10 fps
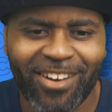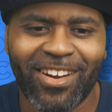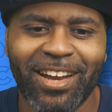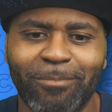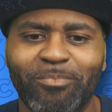All
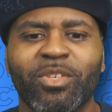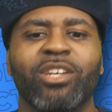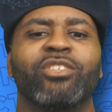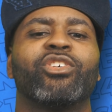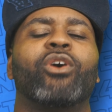right.
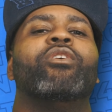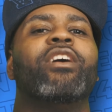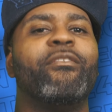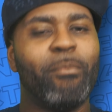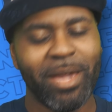So
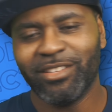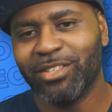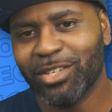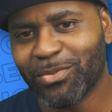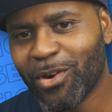if you made it
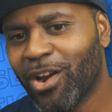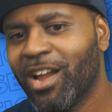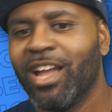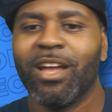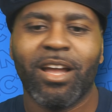this far,
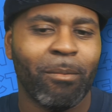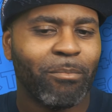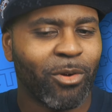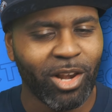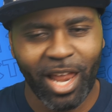
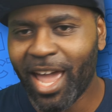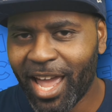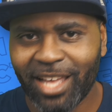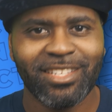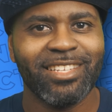I'm
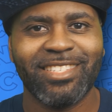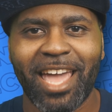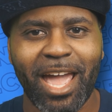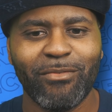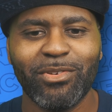glad to
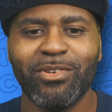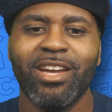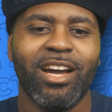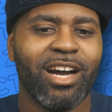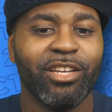have you.
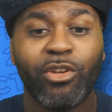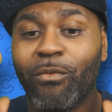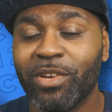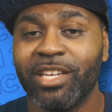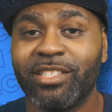Uh,
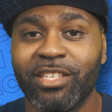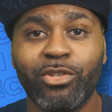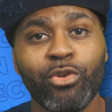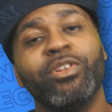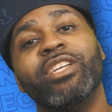don't forget to
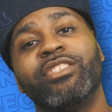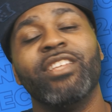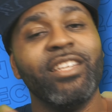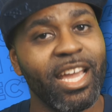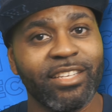tune into
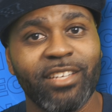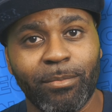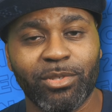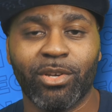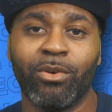the next
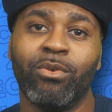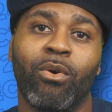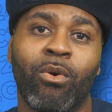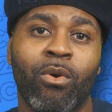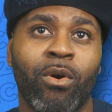episode
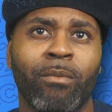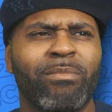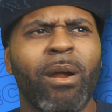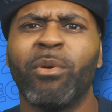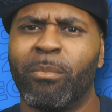on
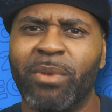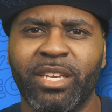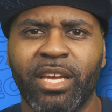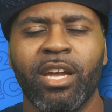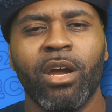probably on
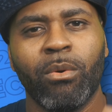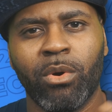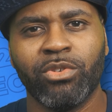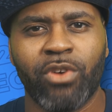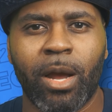Monday.
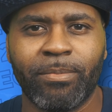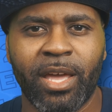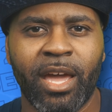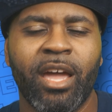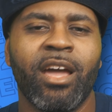We'll drop
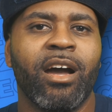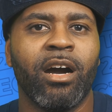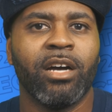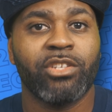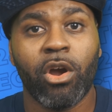that
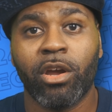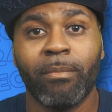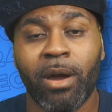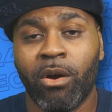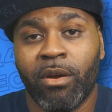uh, talking
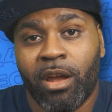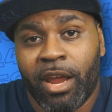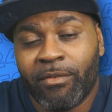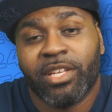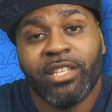about
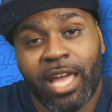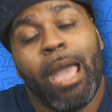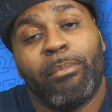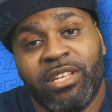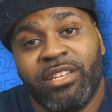everything that
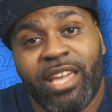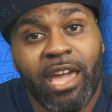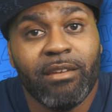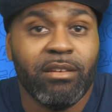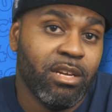happened in the
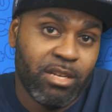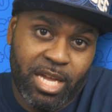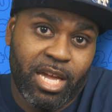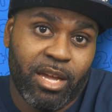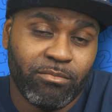game.
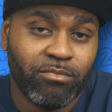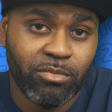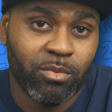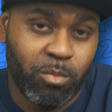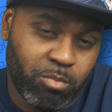
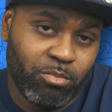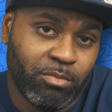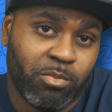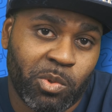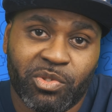And
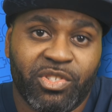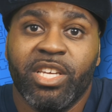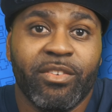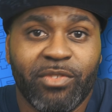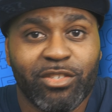we'll
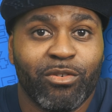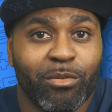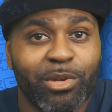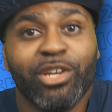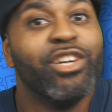see if this is
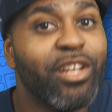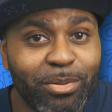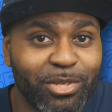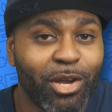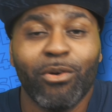going to be a good
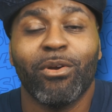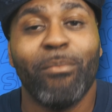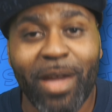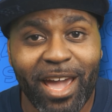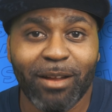episode or
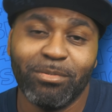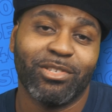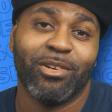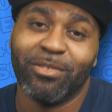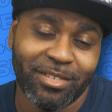a bad
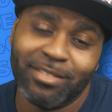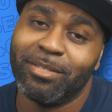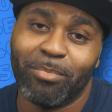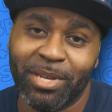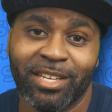episode. It
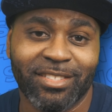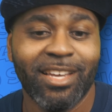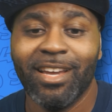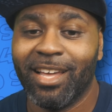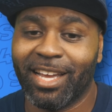
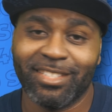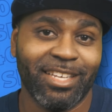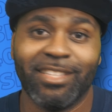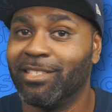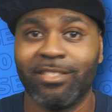depends. Like I
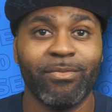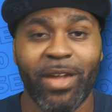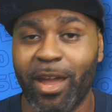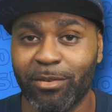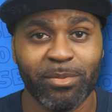said, this is a
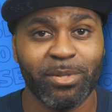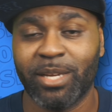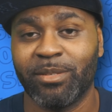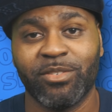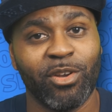fan's
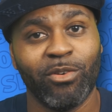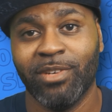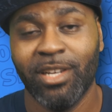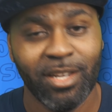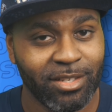perspective. So
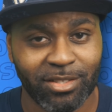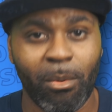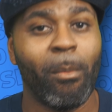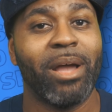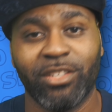
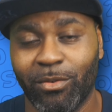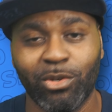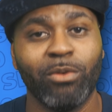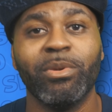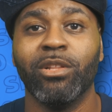some of my stuff
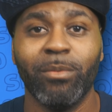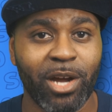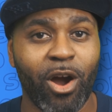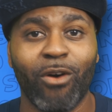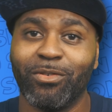is going to be a little
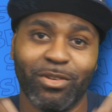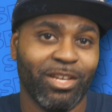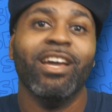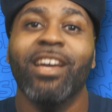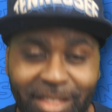bit off.
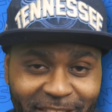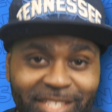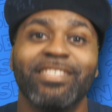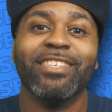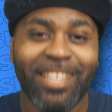
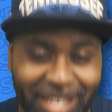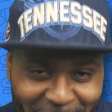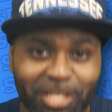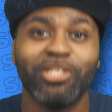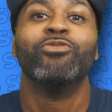This,
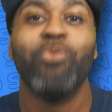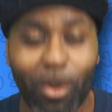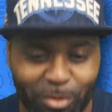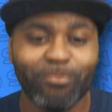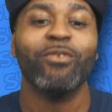this is
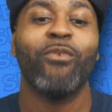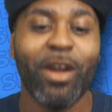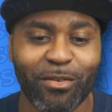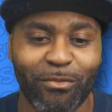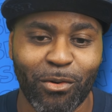what we've been
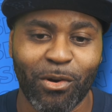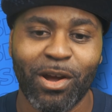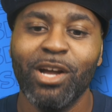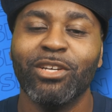waiting for.